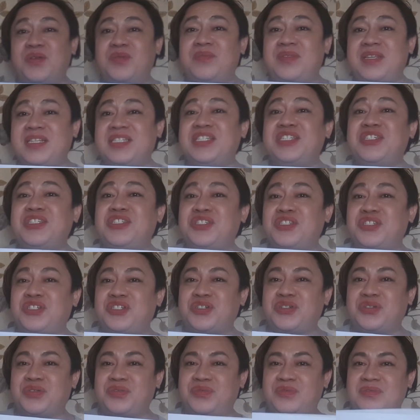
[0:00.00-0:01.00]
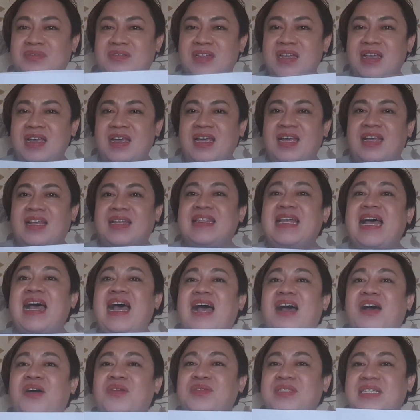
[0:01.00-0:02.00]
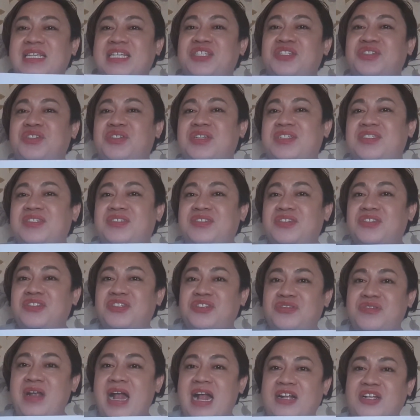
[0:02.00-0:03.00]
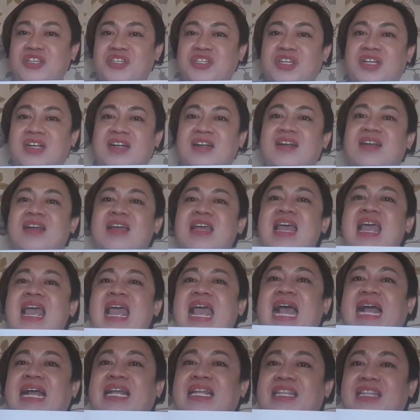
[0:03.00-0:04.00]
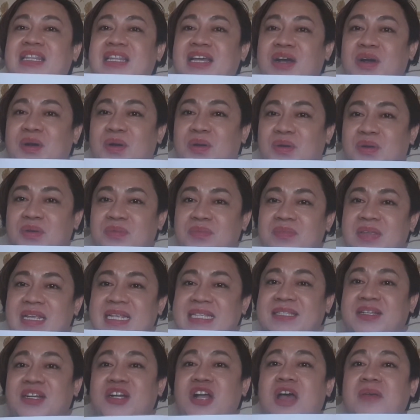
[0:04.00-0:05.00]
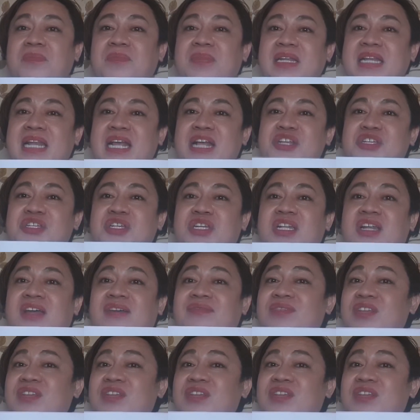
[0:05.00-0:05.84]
This is true. The house is just a structure, and the home is a combination of the